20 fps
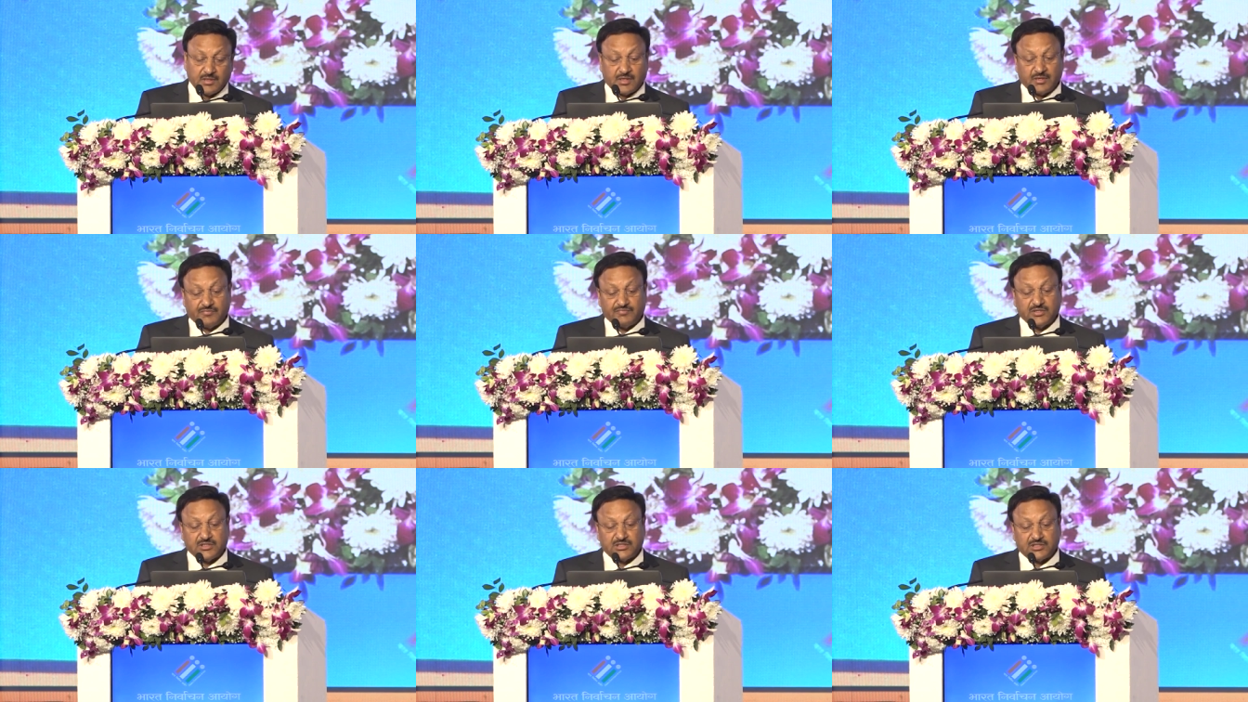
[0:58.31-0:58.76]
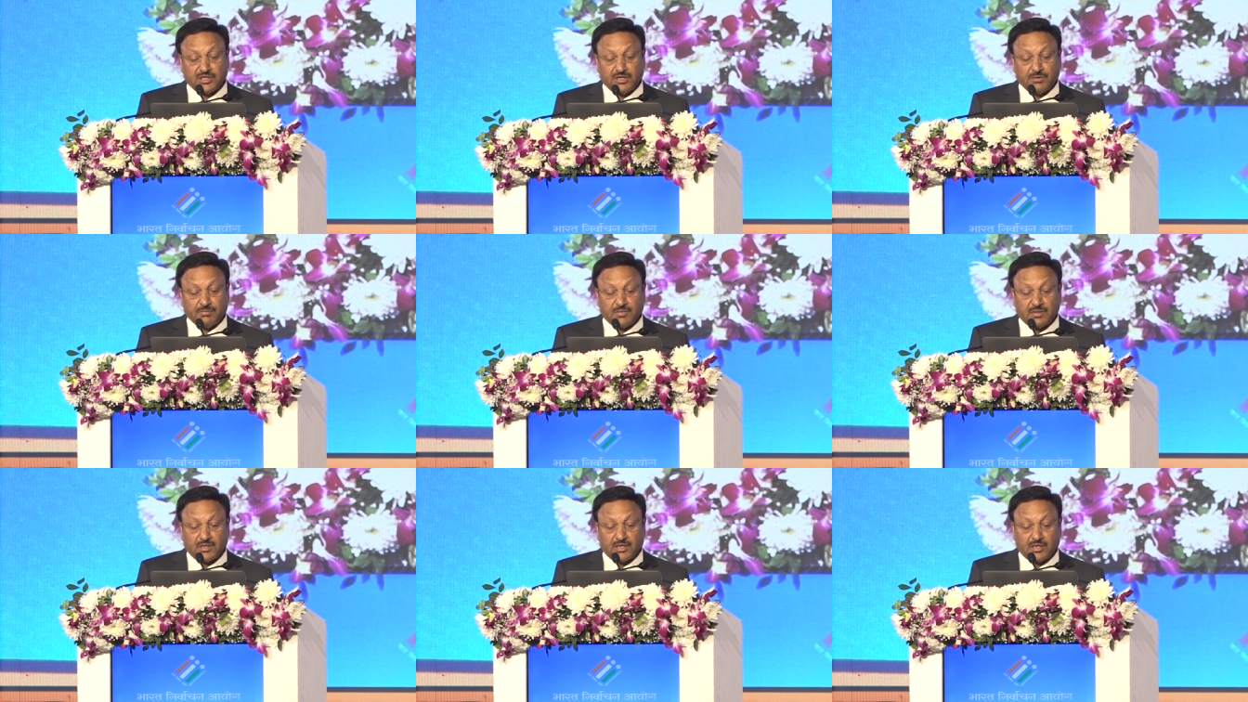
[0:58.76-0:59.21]
if the
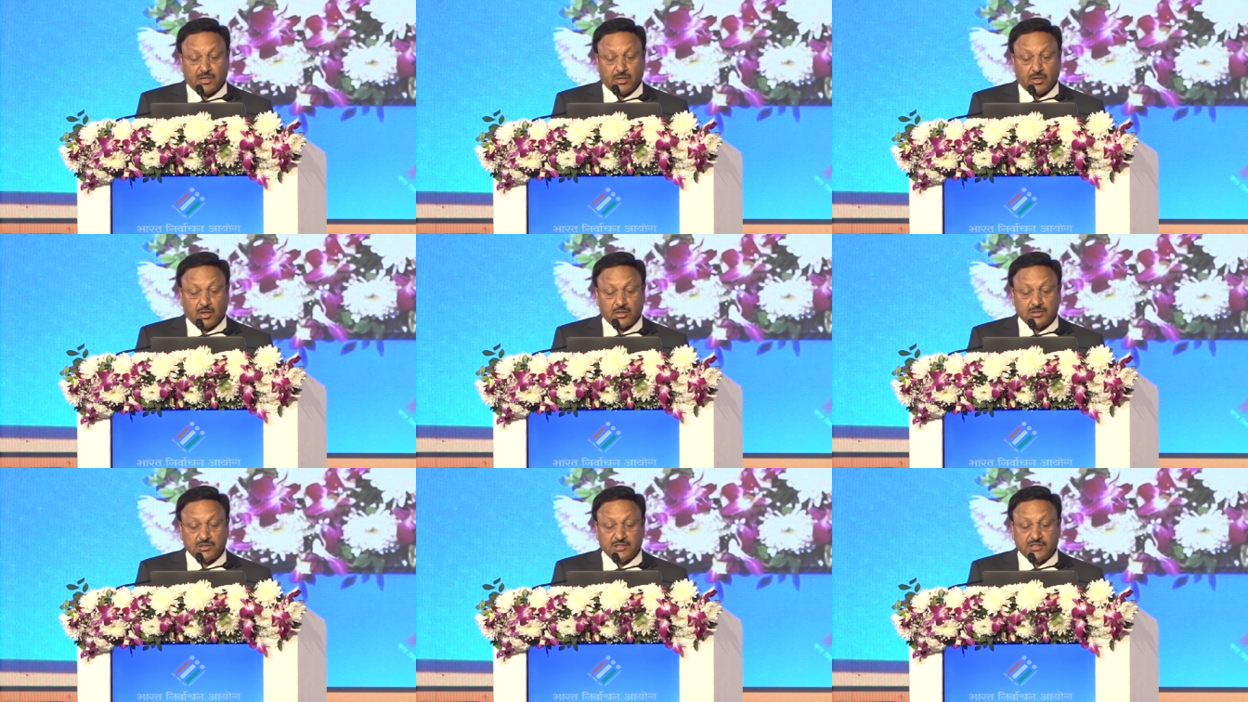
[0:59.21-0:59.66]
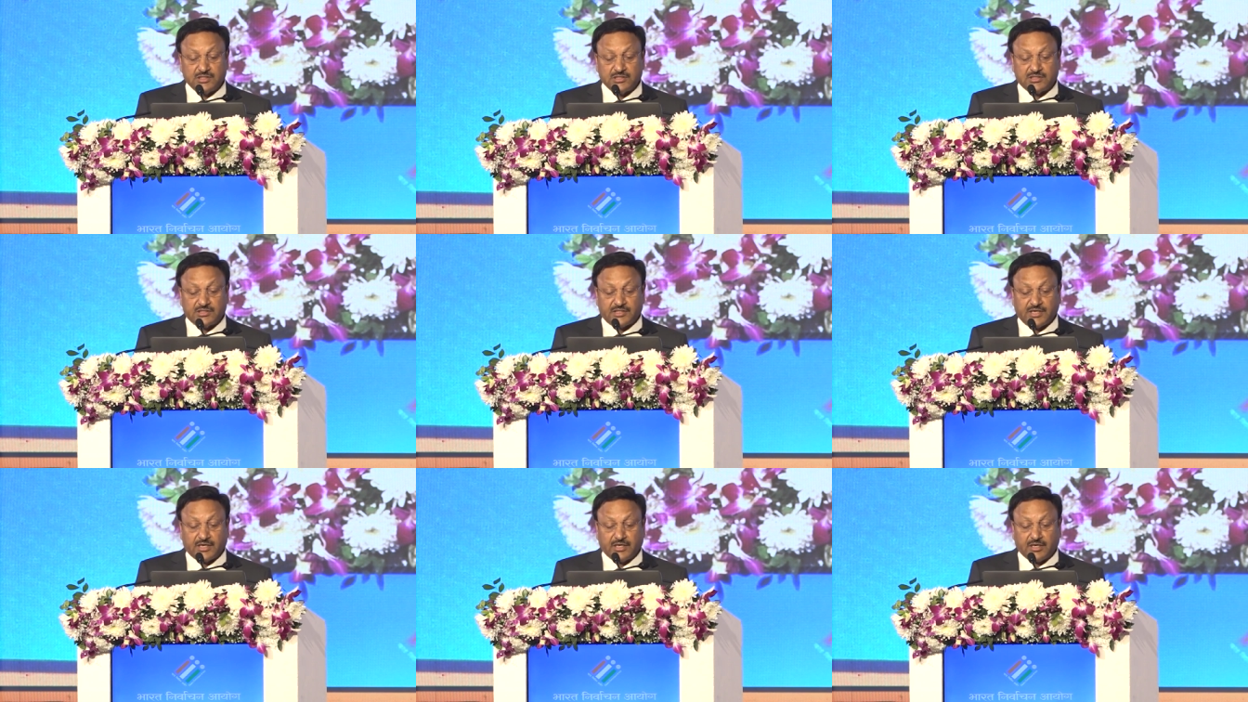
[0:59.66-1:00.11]
same analogy
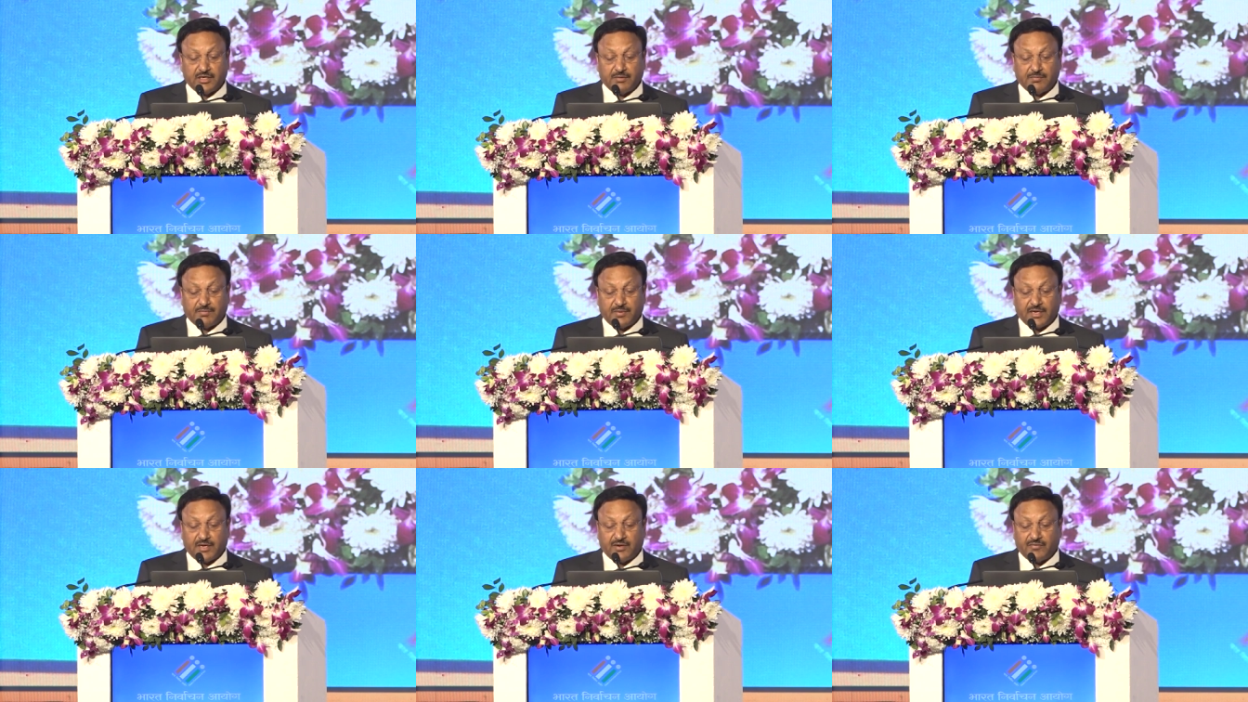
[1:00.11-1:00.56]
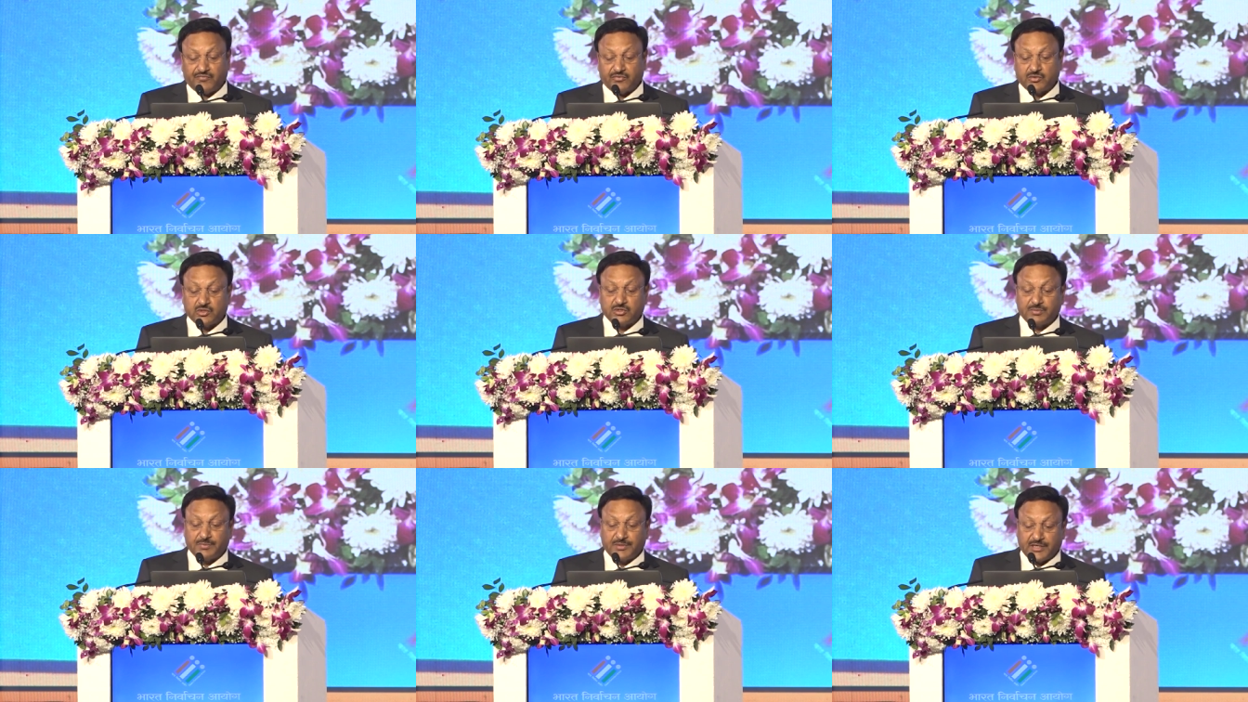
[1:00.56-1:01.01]
is taken by
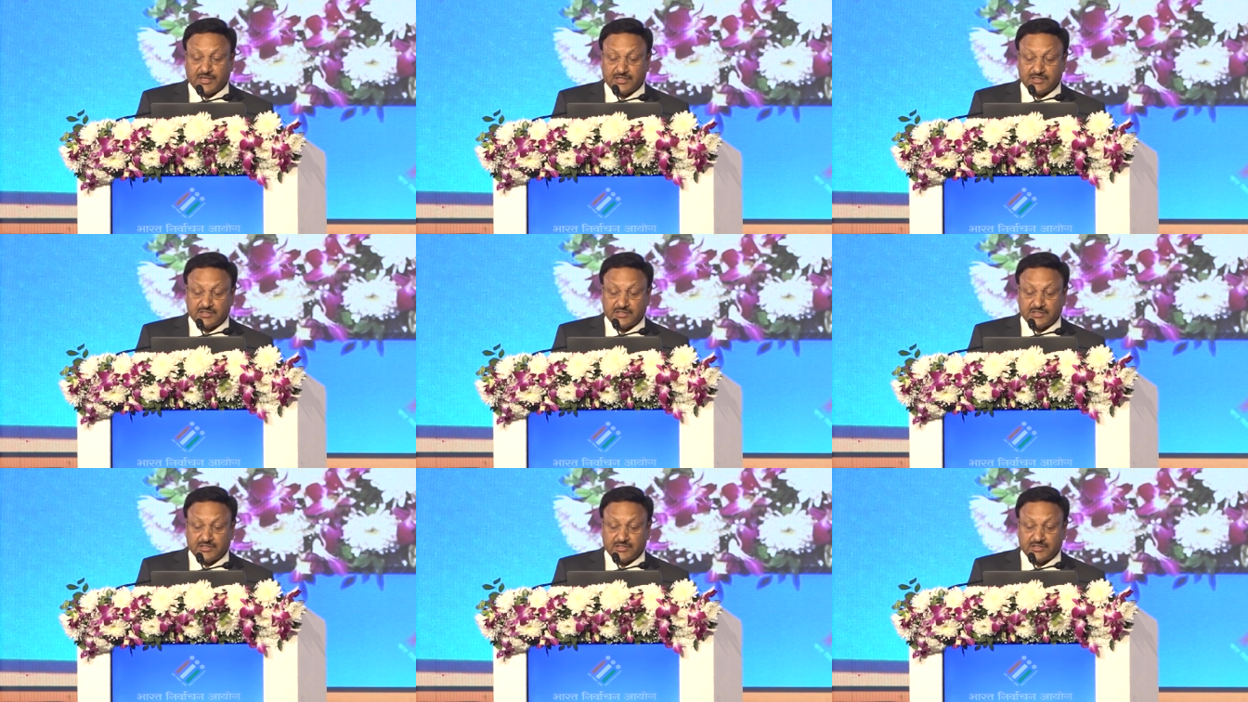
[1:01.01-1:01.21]
enforcement